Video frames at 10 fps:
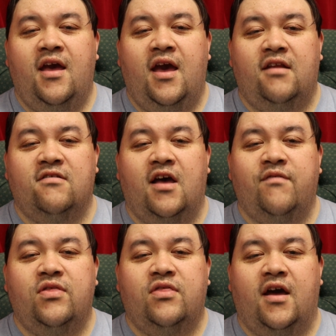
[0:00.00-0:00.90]
and is
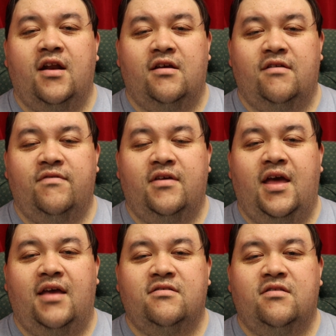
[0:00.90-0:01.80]
often thought of
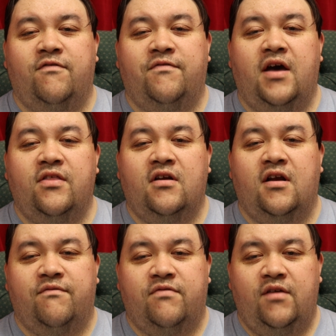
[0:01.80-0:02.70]
as the father
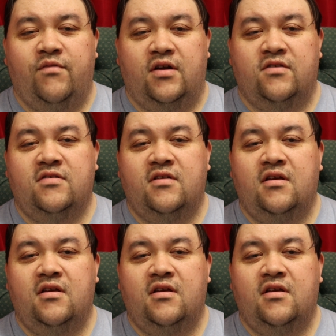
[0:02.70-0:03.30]
of free verse.